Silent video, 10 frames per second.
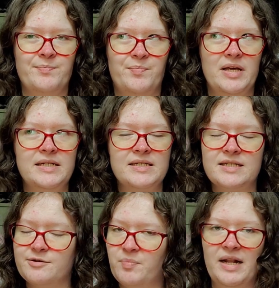big
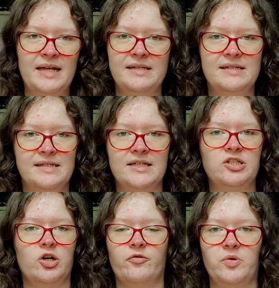spinning
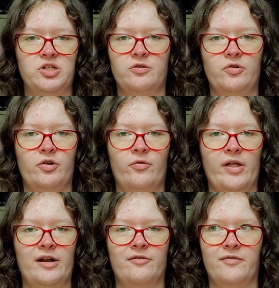disk of material
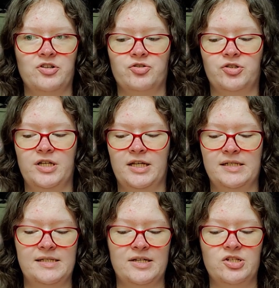that eventually
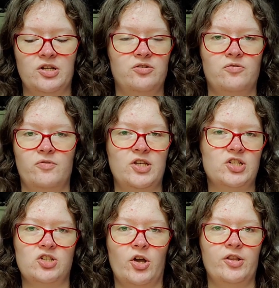condensed into the
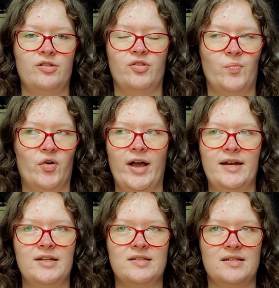sun, the
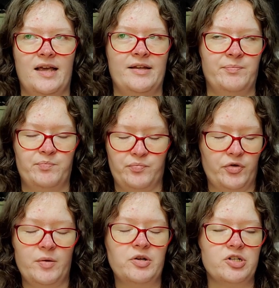planets, and
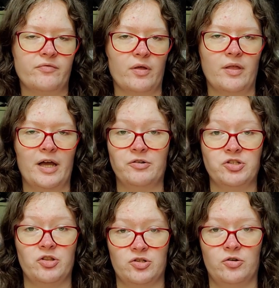pretty much everything else
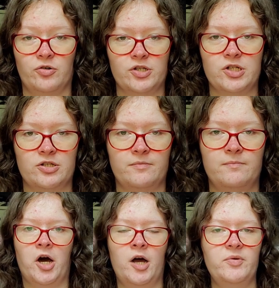in the solar system.
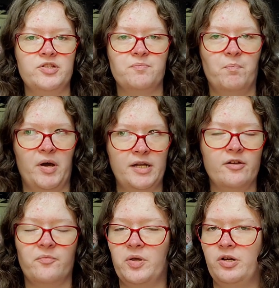Comets might
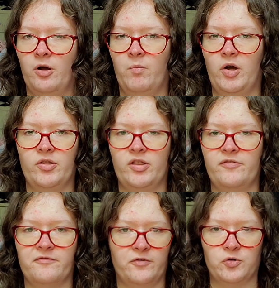have been among the
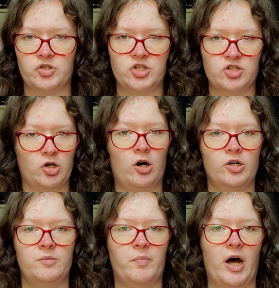first
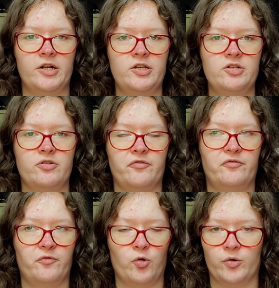solid bodies to
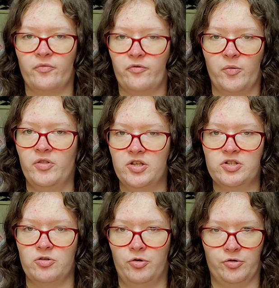form from this
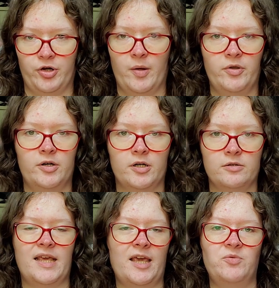solar nebula.
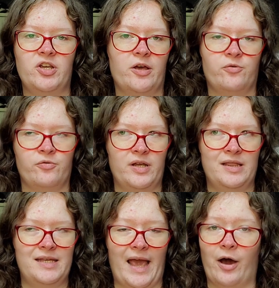They came together in
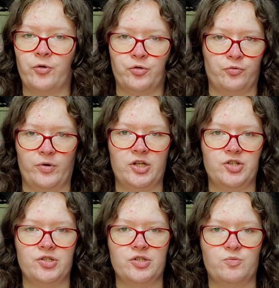the outer
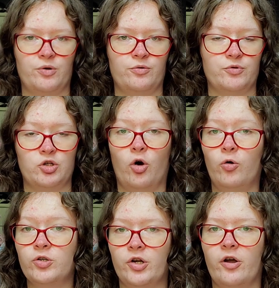regions, where it was
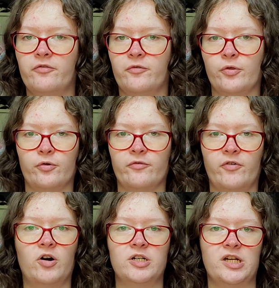cold enough for their
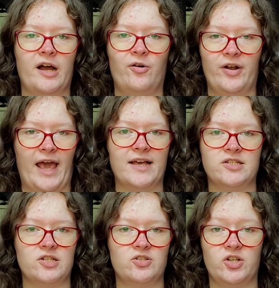volatile
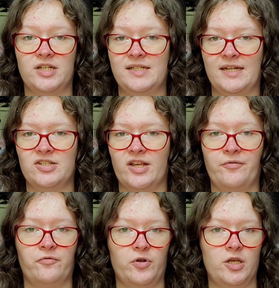gases to condense and
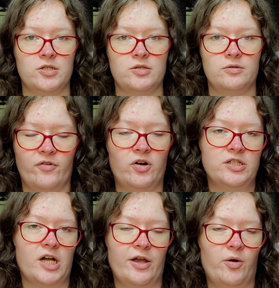freeze.
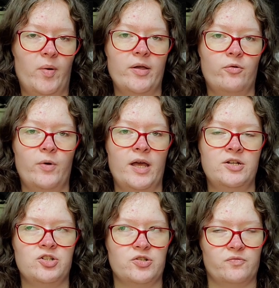Volatile, by the way,
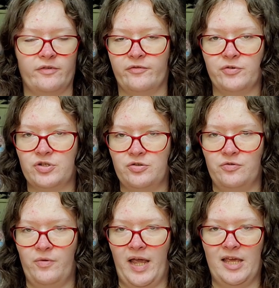just refers
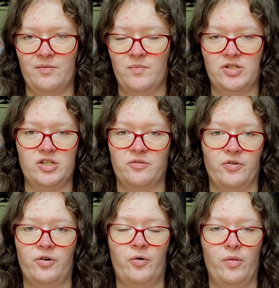to a
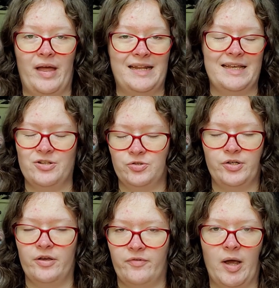material that
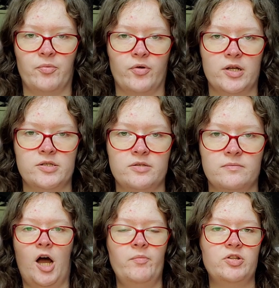easily evaporates.
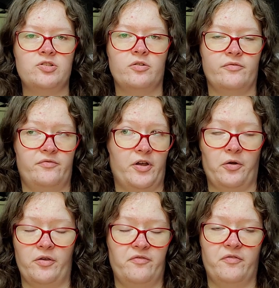Comets are
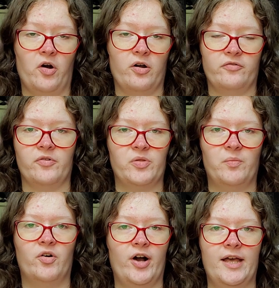very far from the
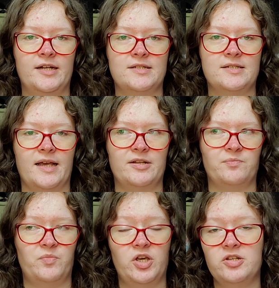planets, and
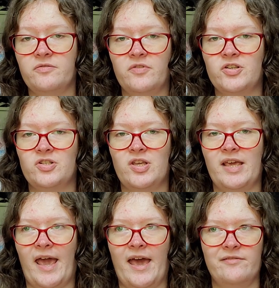because of this, they
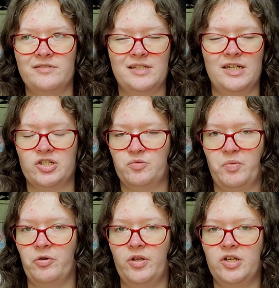haven't
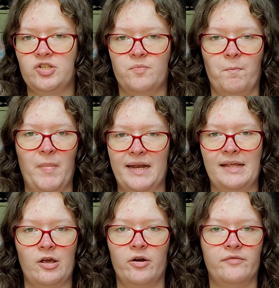experienced
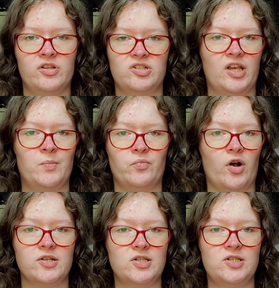many of the same
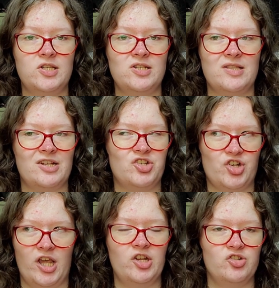processes that
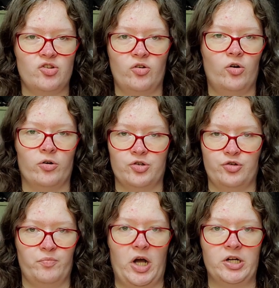changed the larger
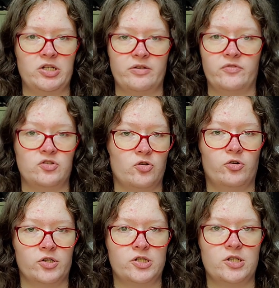bodies of the
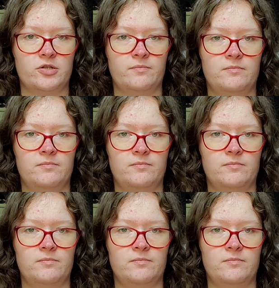solar system.